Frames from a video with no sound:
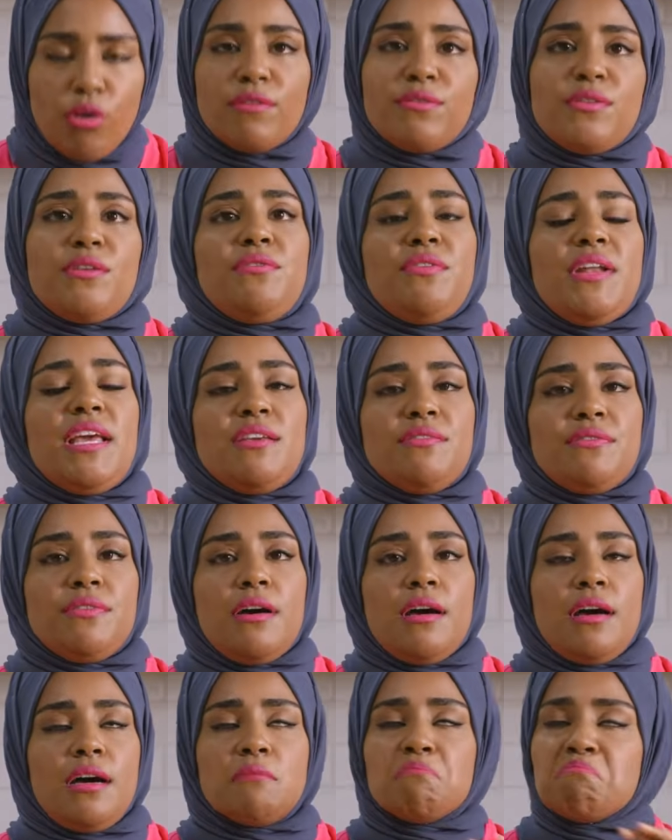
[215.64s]
of the
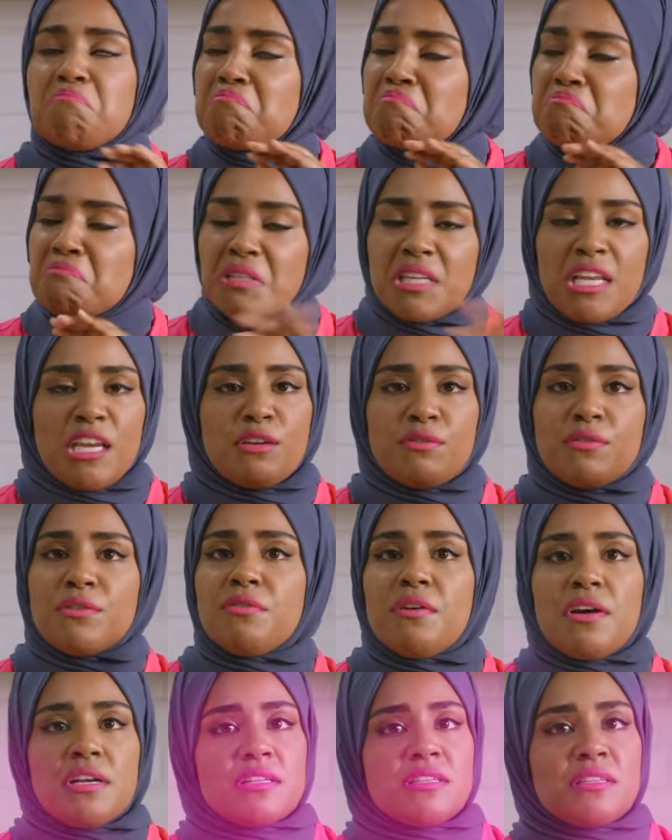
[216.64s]
flavor, none of the
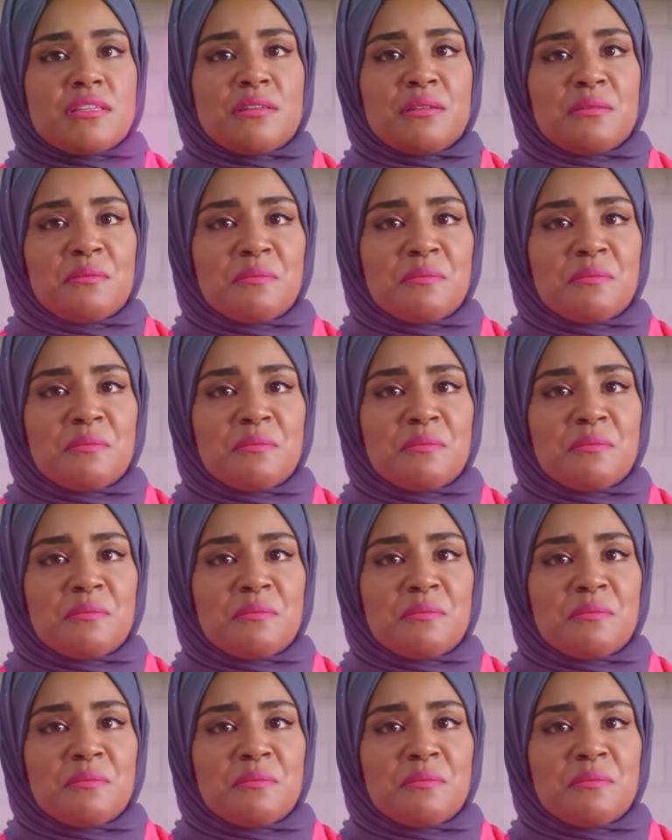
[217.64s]
fuss.